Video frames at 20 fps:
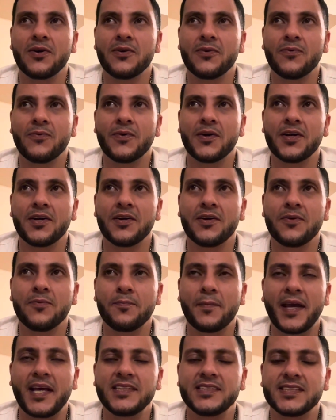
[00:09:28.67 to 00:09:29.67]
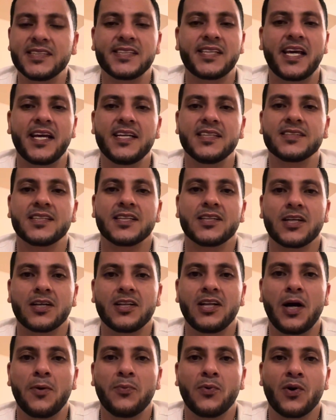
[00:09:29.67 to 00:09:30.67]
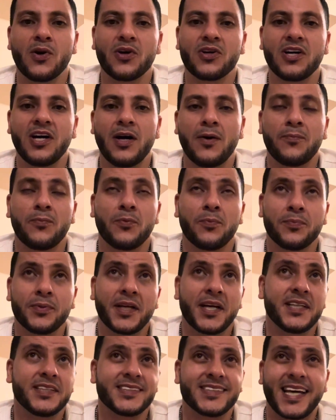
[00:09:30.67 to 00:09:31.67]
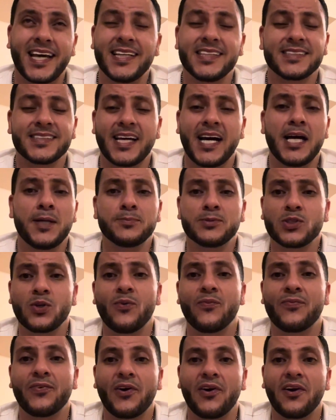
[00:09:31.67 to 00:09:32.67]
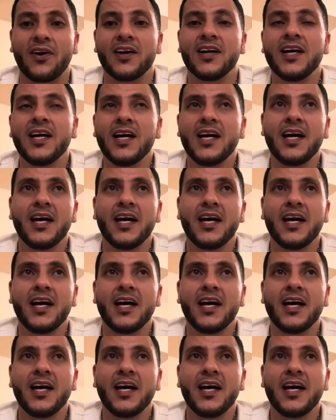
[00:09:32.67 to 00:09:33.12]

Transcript: we're mainstays in the Club World Cup, played 10 times so far,